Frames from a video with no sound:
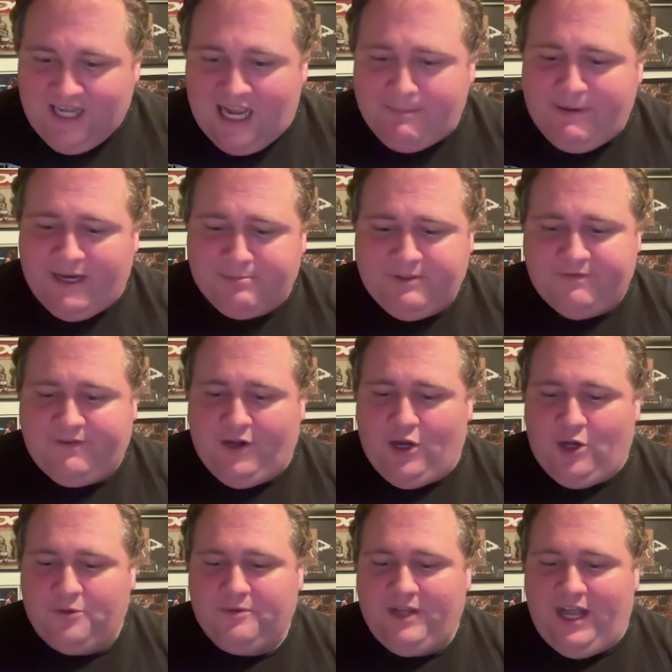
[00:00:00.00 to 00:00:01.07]
I pick up the
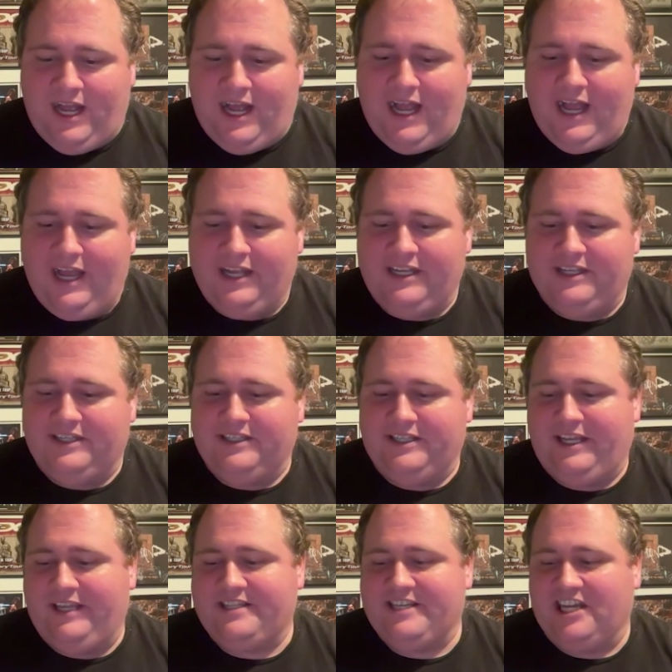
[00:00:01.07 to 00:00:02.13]
phone,
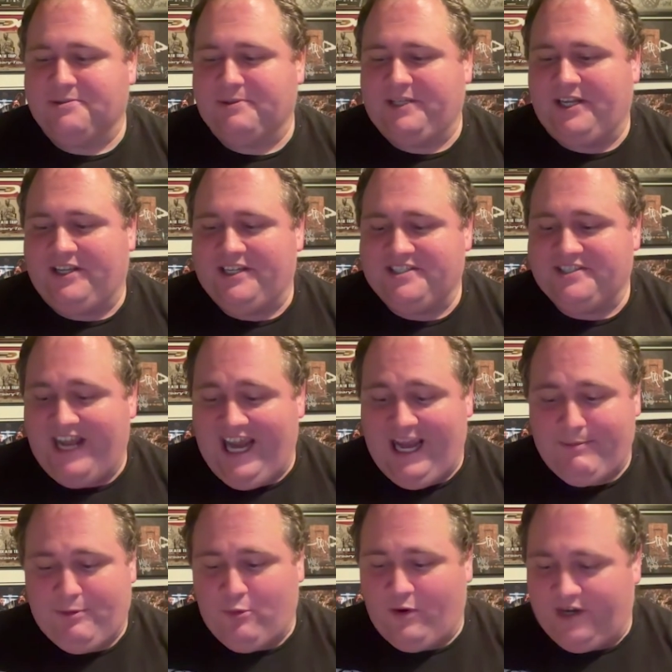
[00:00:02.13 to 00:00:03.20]
he tells me, his
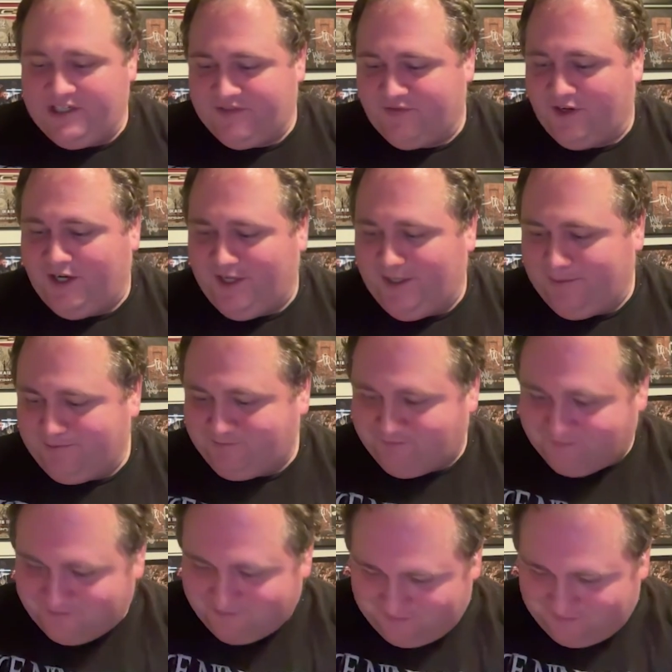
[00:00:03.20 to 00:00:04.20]
name and where he's from.